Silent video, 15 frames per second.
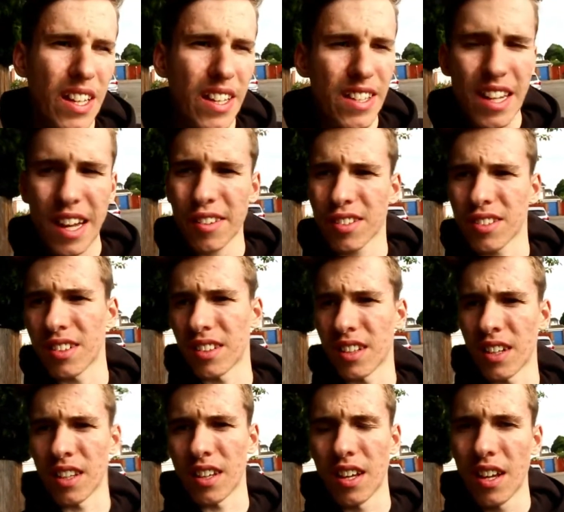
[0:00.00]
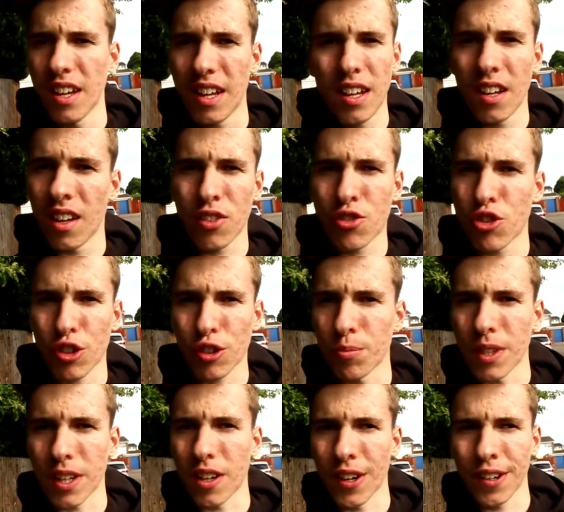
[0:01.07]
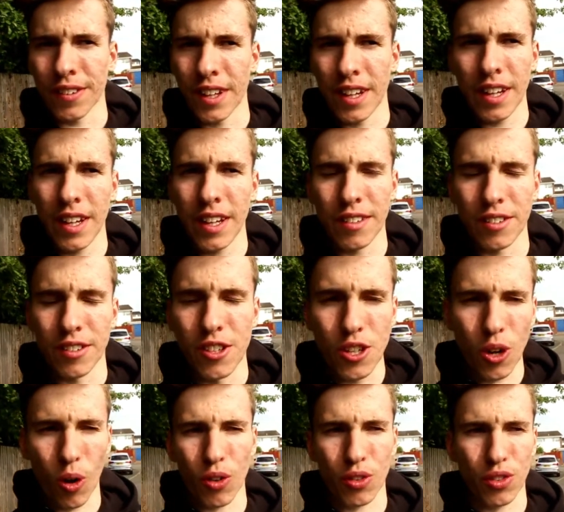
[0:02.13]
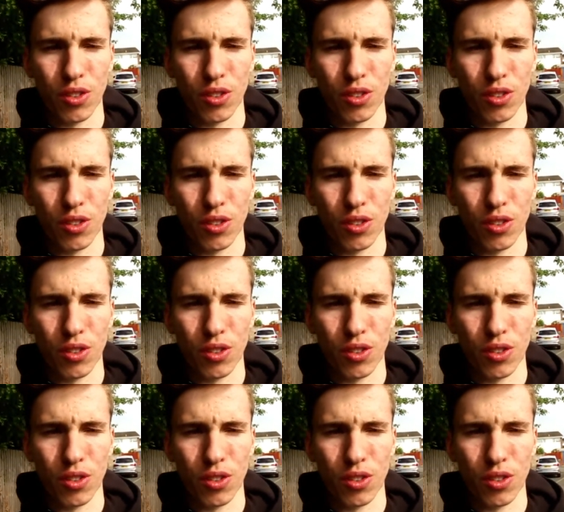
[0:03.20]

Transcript: yesterday, trust me, guys, it is not.